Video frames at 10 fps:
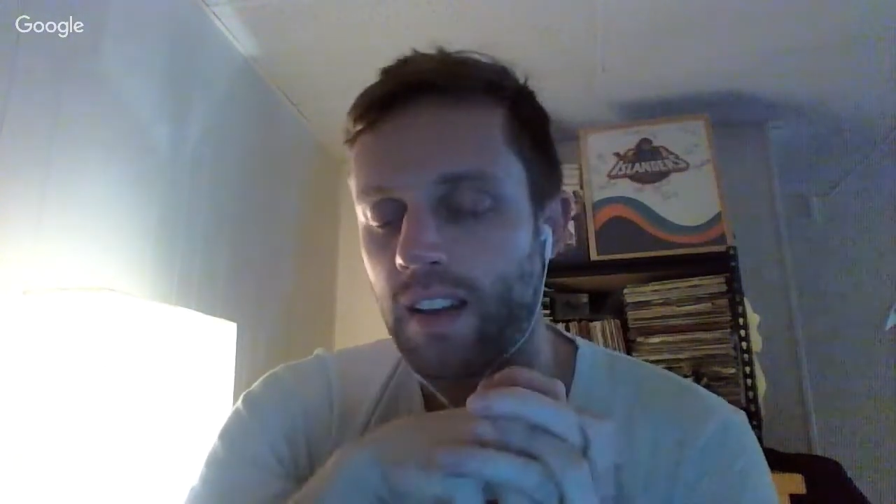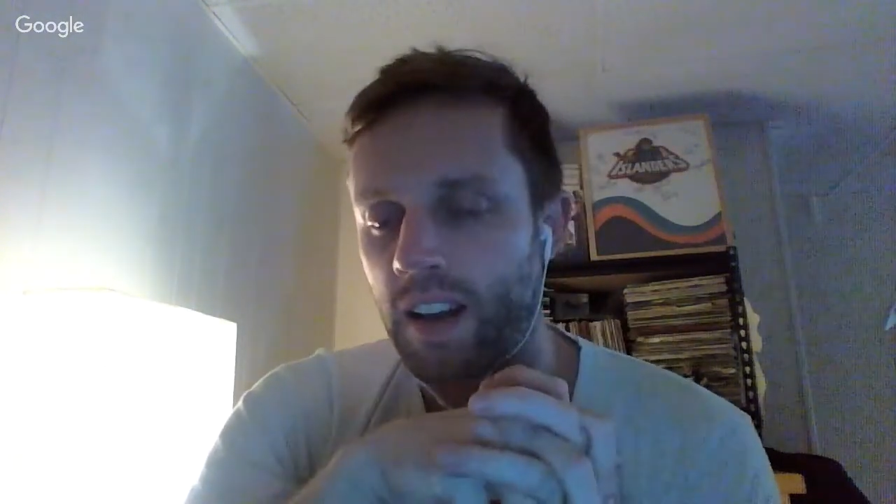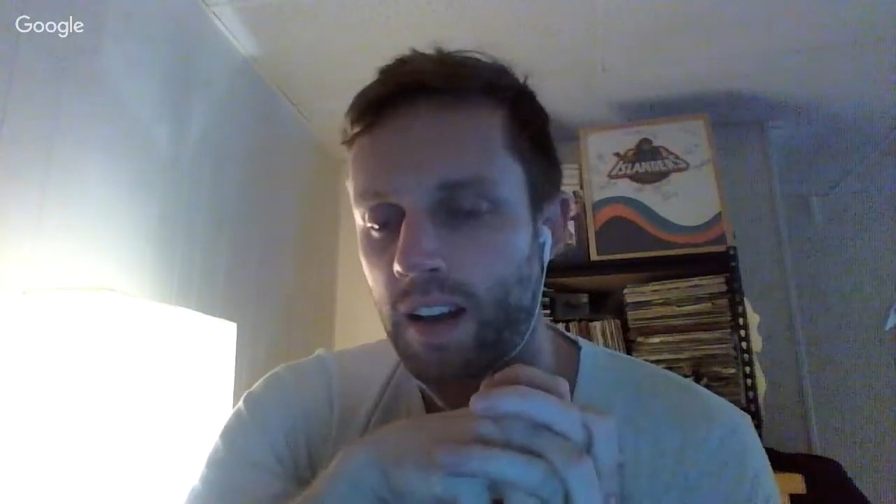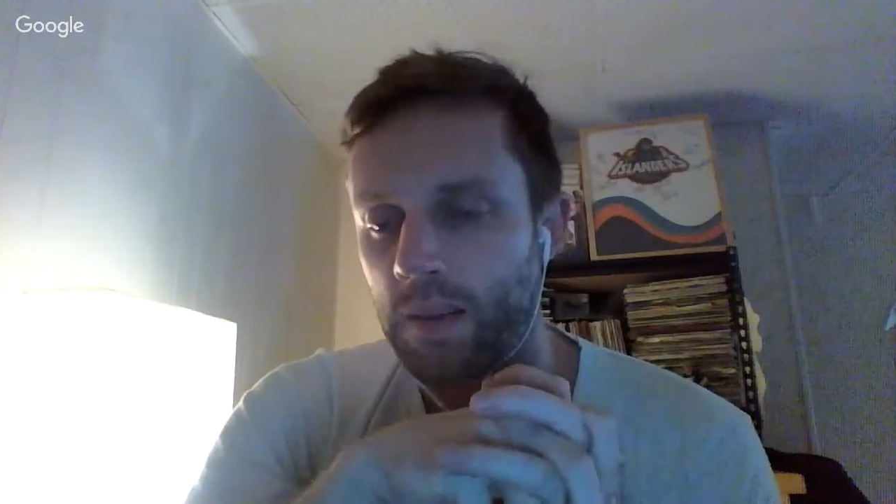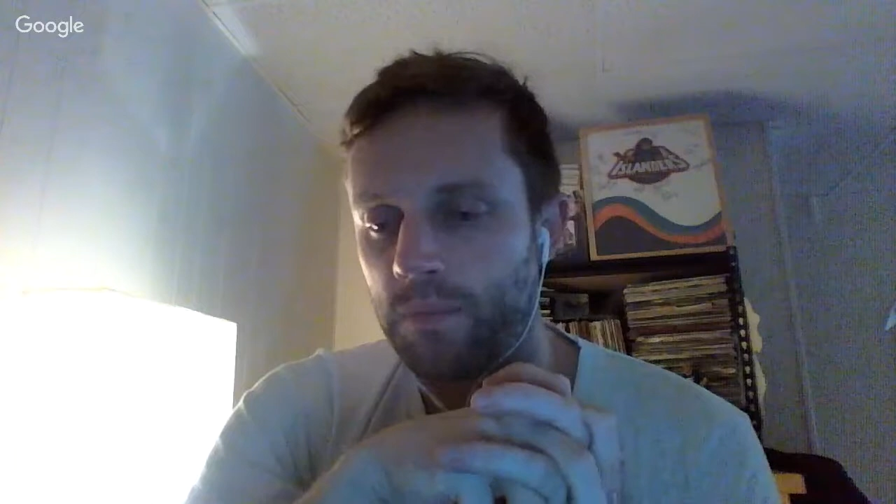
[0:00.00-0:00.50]

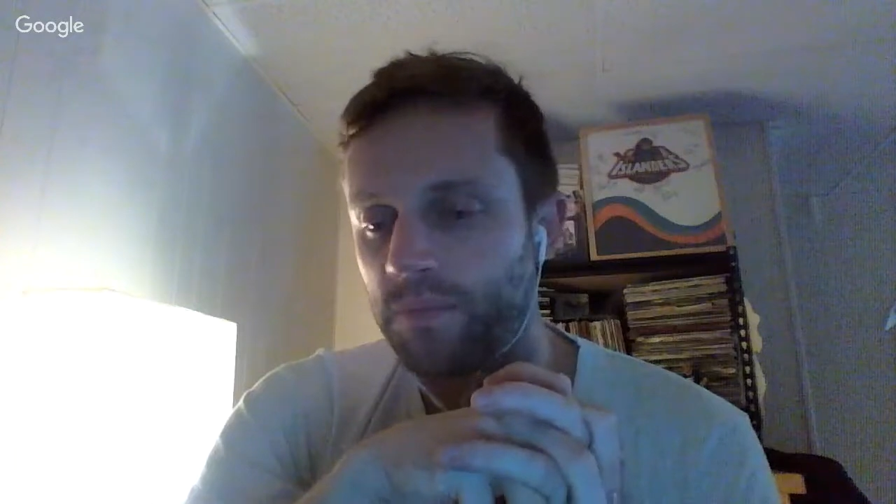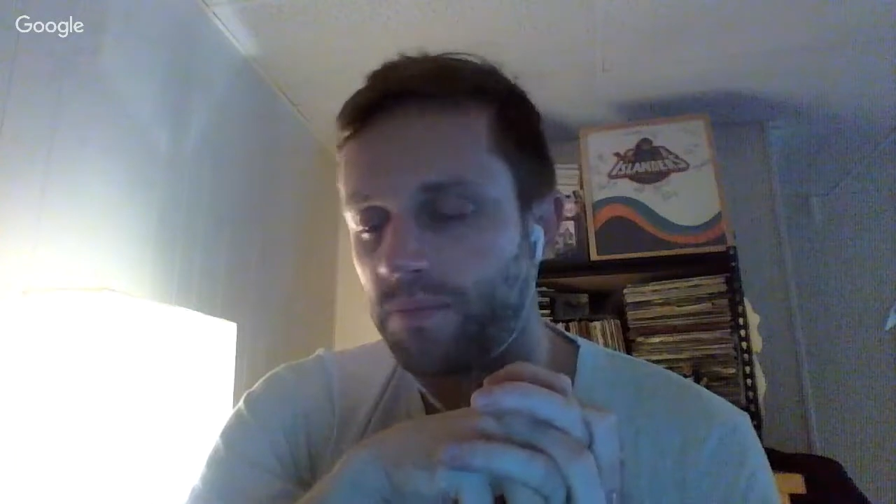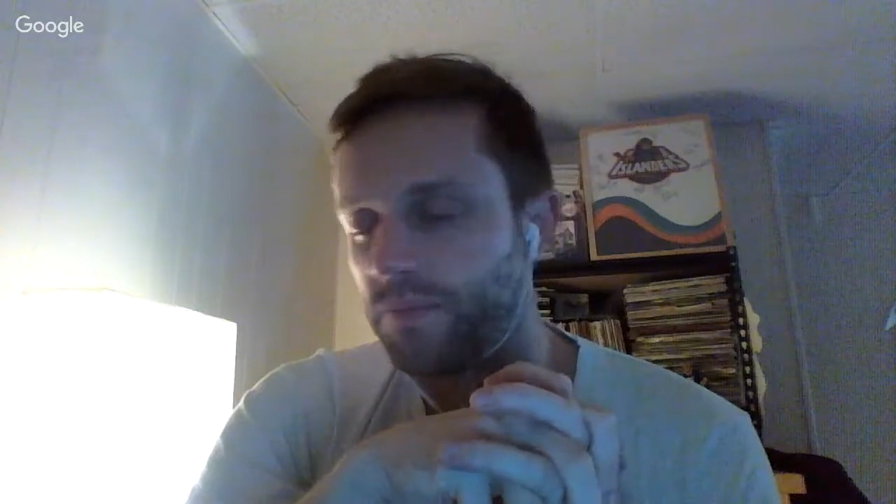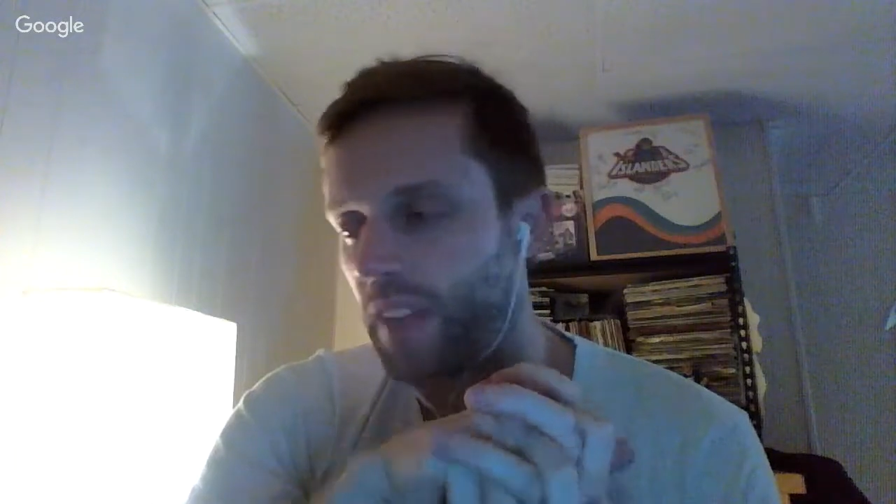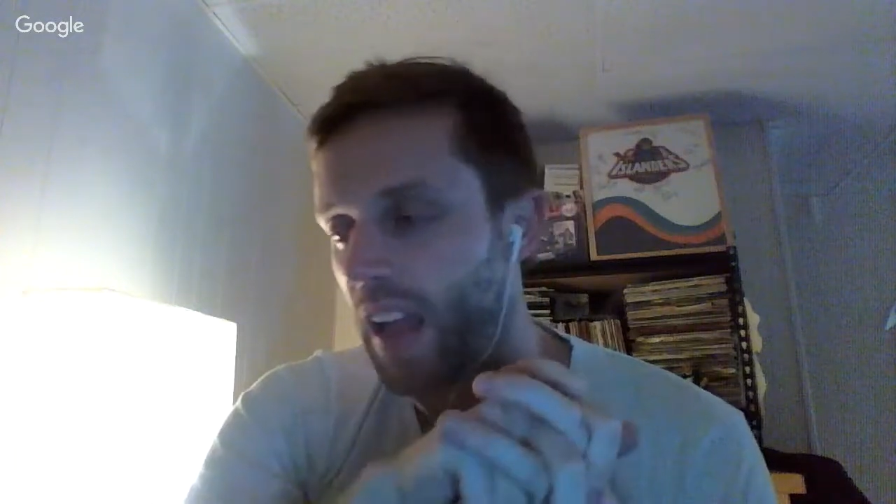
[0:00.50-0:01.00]
And
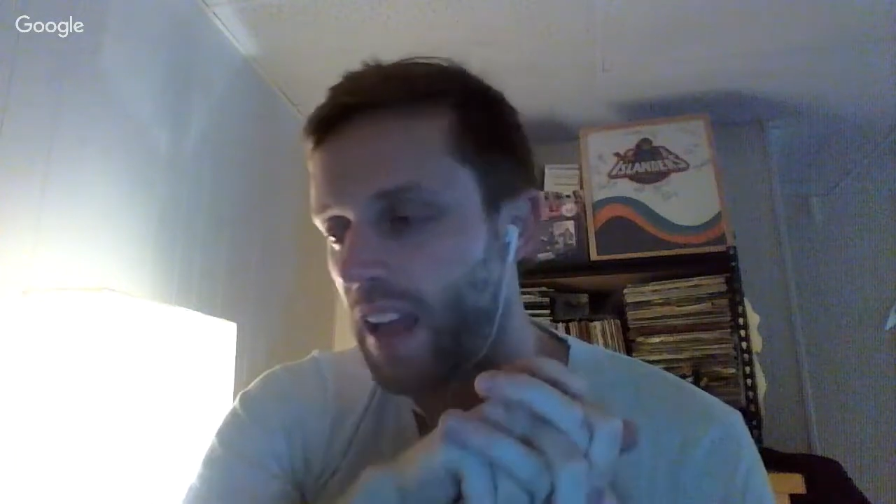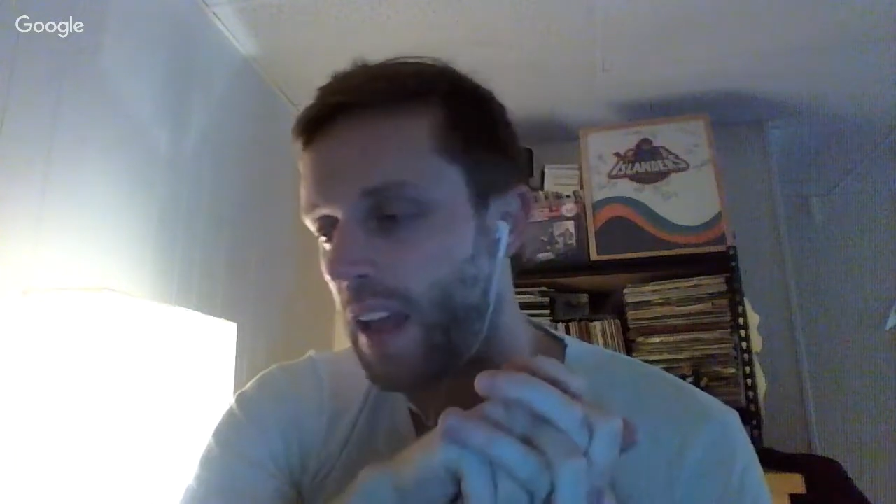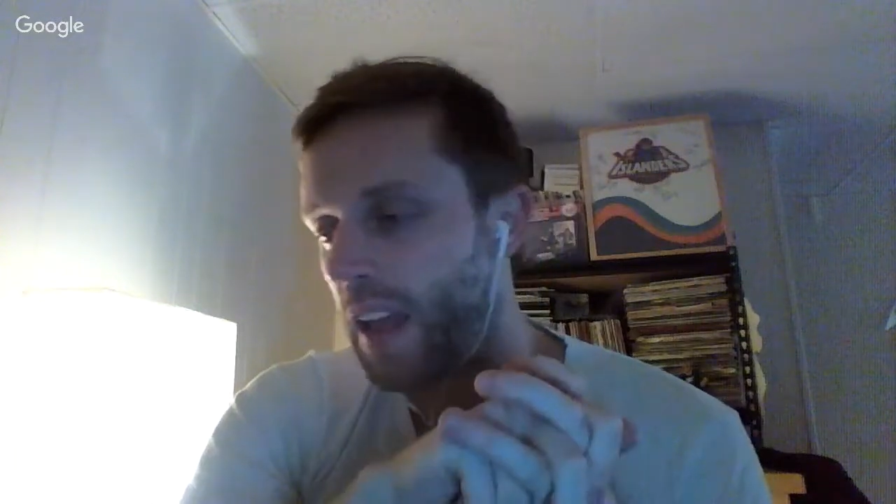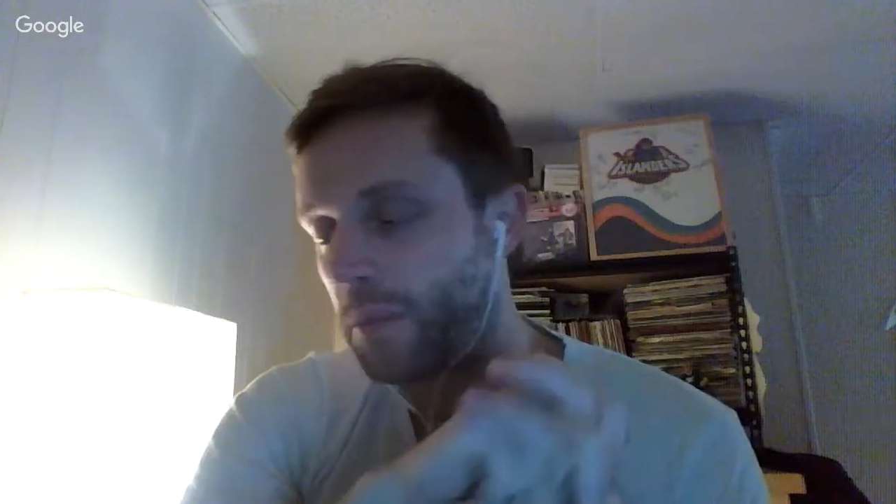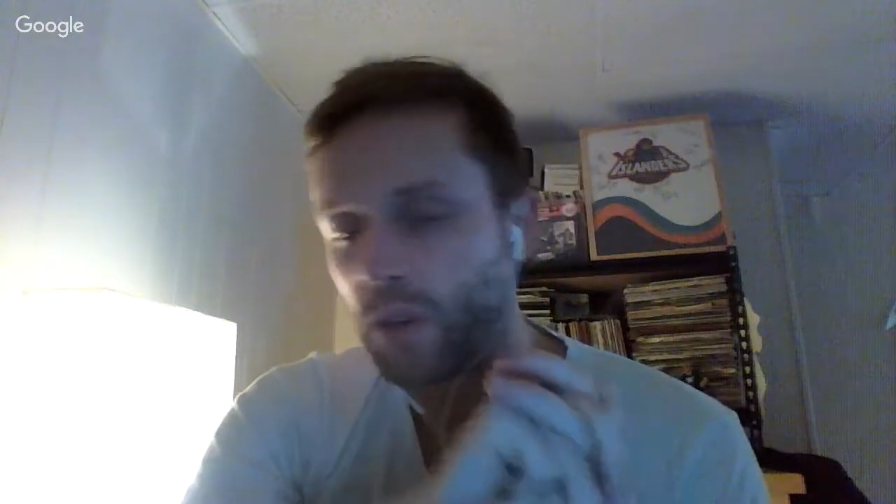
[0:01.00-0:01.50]
I